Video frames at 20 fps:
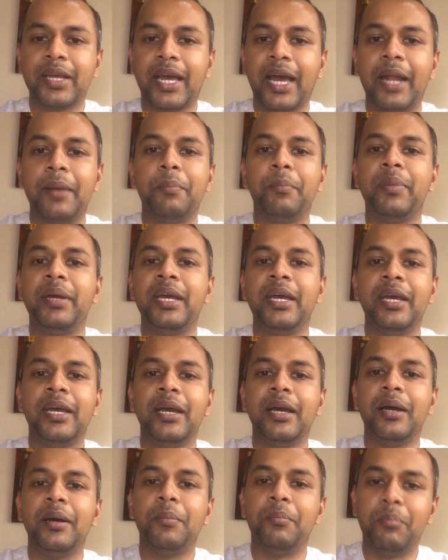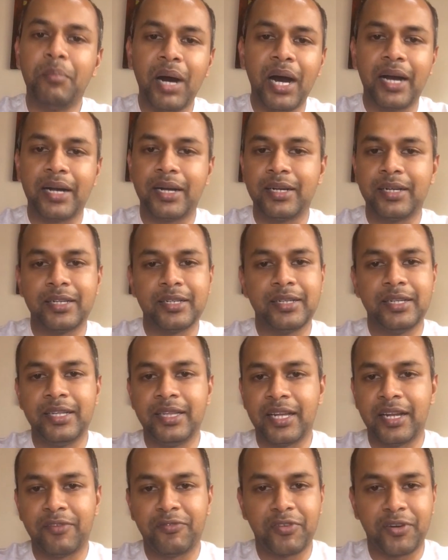can be marketed
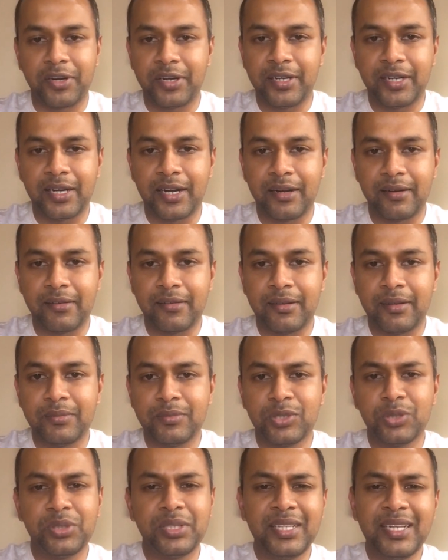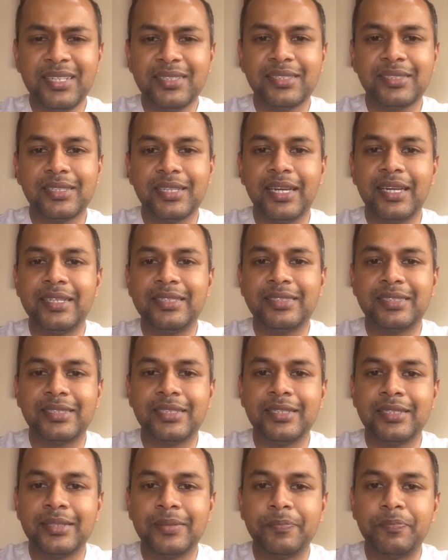in that foreign country. So this is
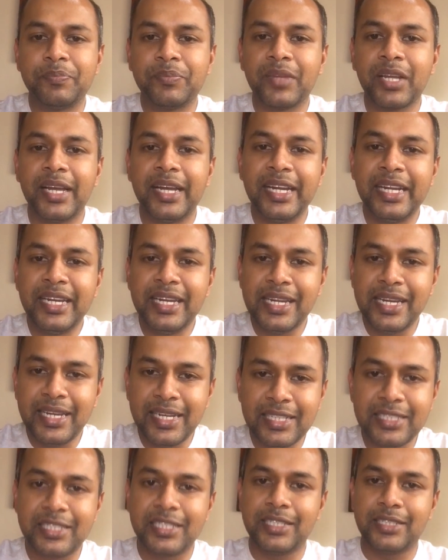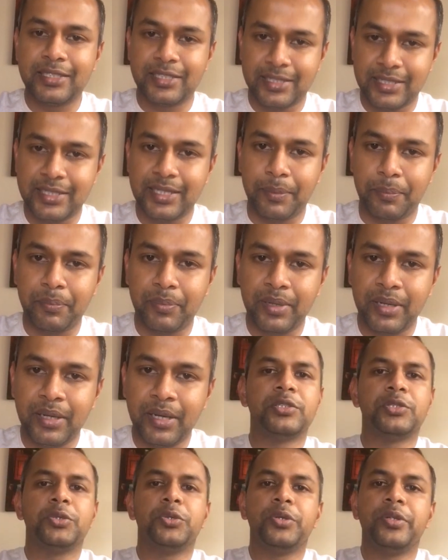the initial step.
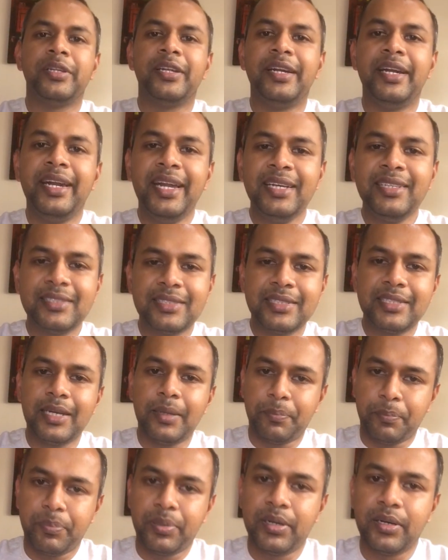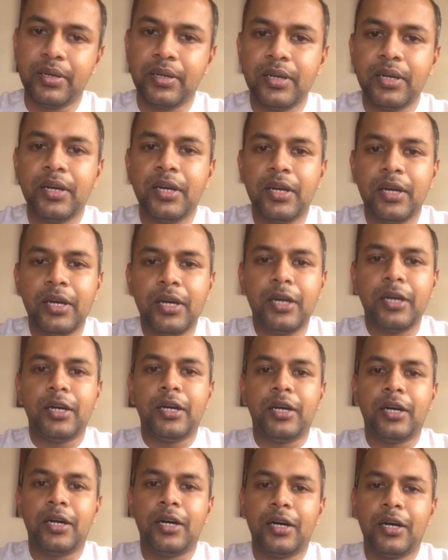So the next step
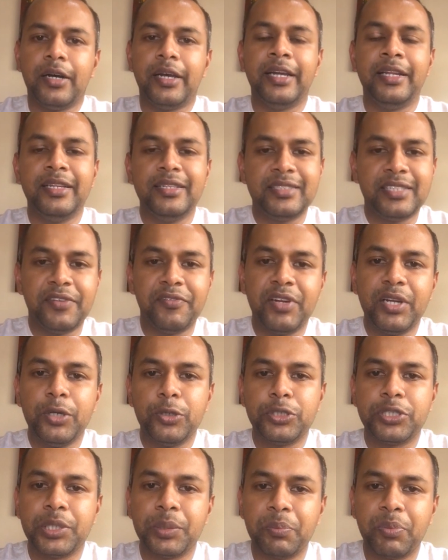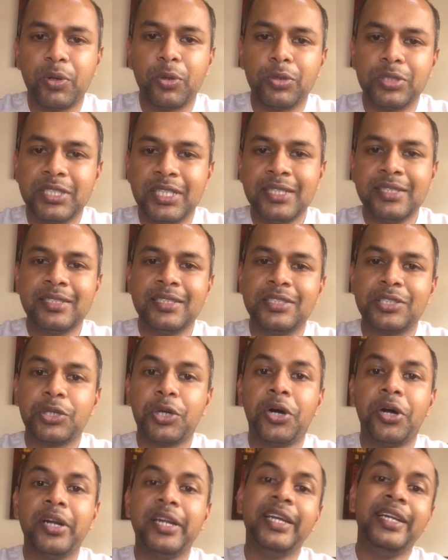in this evolution process is
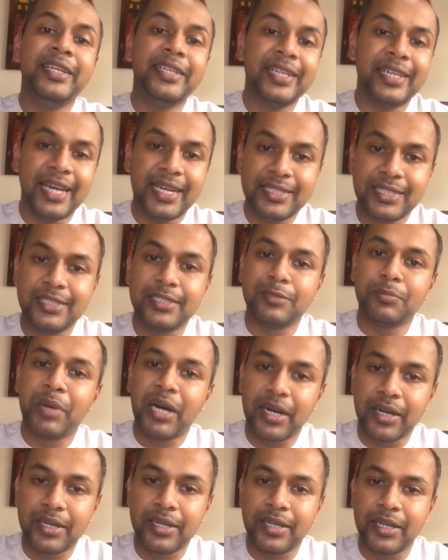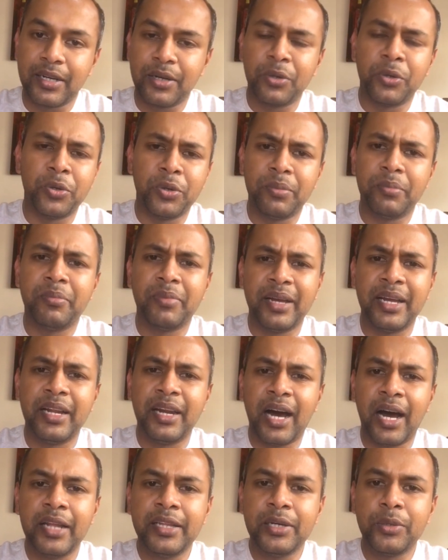called international marketing, or
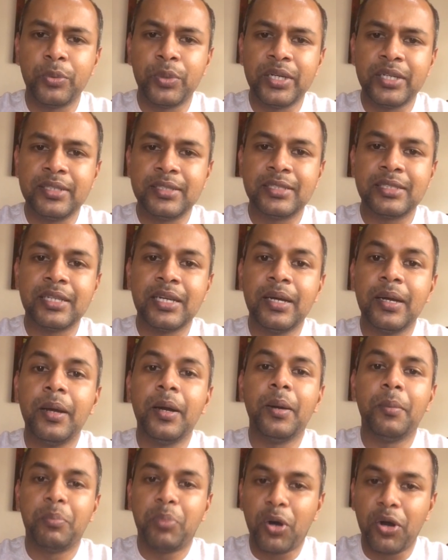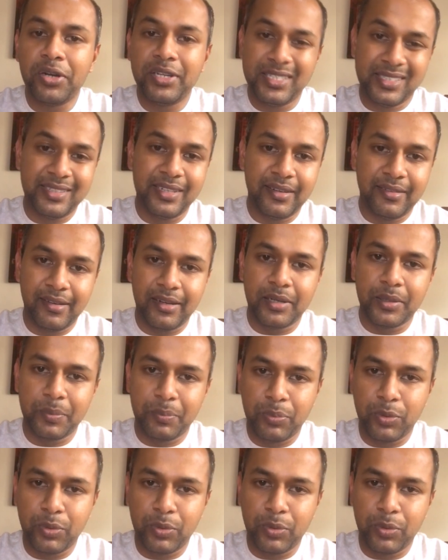in other words, polycentric